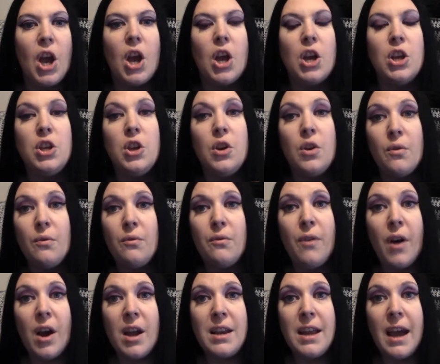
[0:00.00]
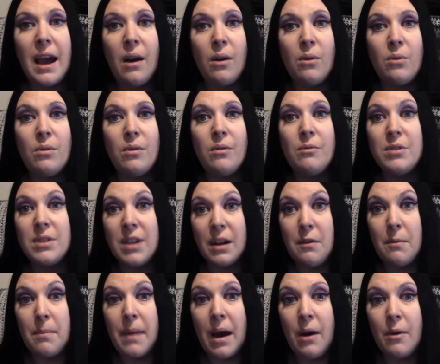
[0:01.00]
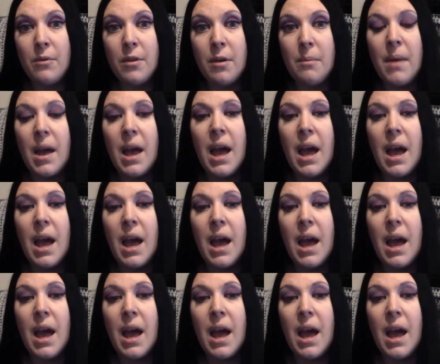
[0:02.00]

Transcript: you can find out stuff about them,